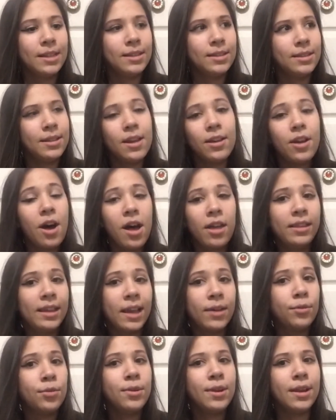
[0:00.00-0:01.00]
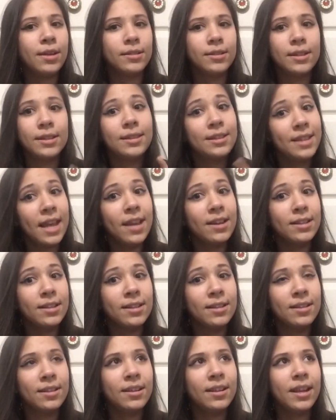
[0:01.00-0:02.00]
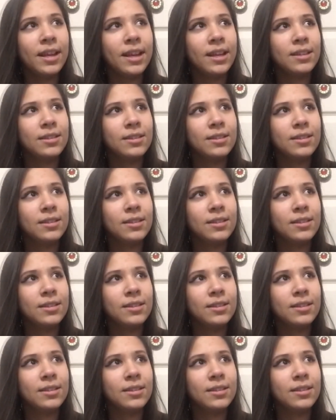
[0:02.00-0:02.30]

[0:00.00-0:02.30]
It's not cotton like everyone else, it's sand like